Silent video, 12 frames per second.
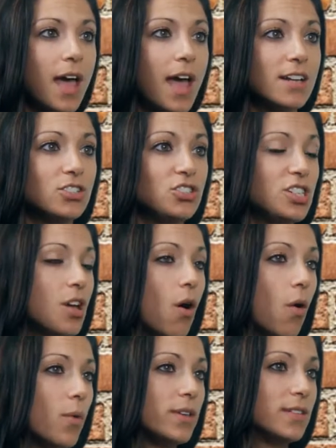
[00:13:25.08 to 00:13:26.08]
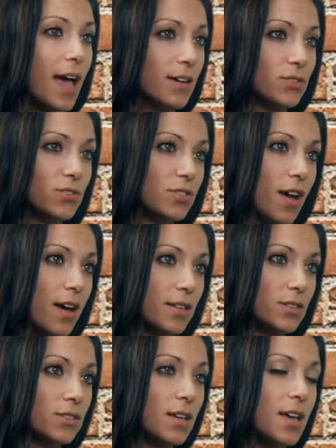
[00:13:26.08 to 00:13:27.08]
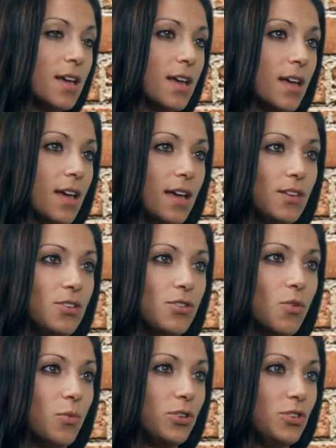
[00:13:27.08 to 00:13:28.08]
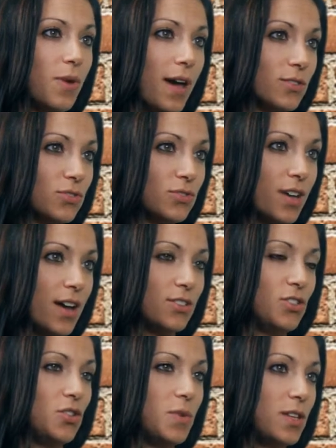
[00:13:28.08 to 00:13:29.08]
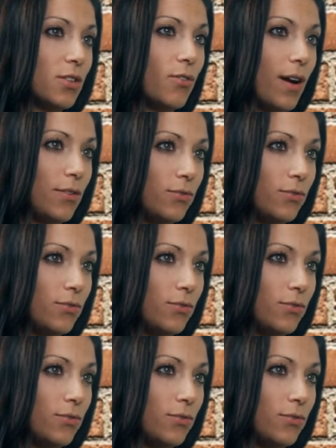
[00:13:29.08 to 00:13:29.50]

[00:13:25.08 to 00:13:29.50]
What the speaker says: and she always exercised. And when you exercise and you eat the right